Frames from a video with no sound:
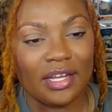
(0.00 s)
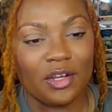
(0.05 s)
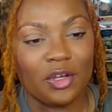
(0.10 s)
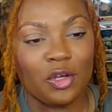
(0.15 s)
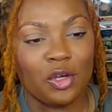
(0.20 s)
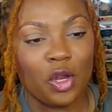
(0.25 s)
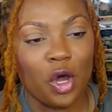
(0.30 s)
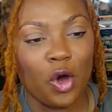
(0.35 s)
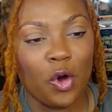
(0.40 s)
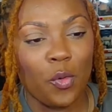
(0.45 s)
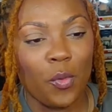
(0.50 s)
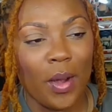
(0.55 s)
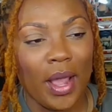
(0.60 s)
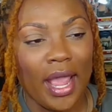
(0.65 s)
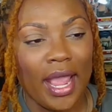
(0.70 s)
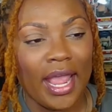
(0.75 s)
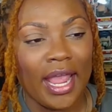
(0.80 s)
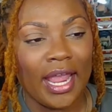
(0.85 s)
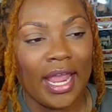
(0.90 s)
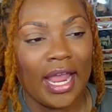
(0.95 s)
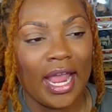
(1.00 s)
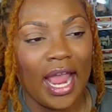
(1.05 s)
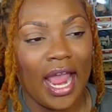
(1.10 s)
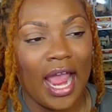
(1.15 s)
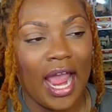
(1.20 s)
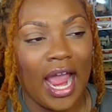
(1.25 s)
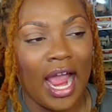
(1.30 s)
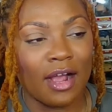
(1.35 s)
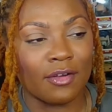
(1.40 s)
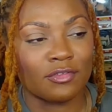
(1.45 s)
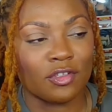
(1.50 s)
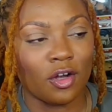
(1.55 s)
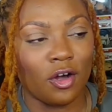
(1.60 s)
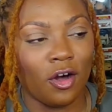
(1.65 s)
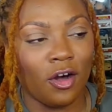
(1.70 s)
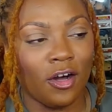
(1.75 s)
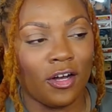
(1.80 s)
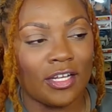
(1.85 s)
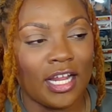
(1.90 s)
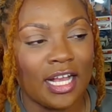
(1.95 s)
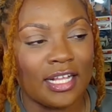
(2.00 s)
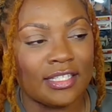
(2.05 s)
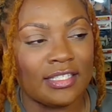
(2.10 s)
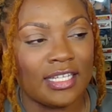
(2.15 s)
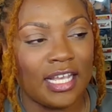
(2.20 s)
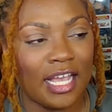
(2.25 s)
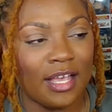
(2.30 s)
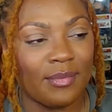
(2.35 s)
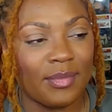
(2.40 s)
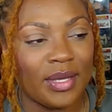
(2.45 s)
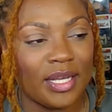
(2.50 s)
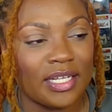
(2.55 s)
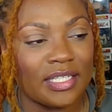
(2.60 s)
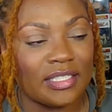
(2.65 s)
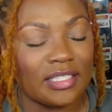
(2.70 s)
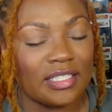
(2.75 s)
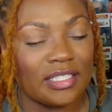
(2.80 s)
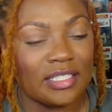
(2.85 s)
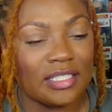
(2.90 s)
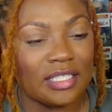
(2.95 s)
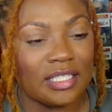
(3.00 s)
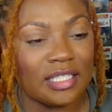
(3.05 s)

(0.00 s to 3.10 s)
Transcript: No way. After all that damage.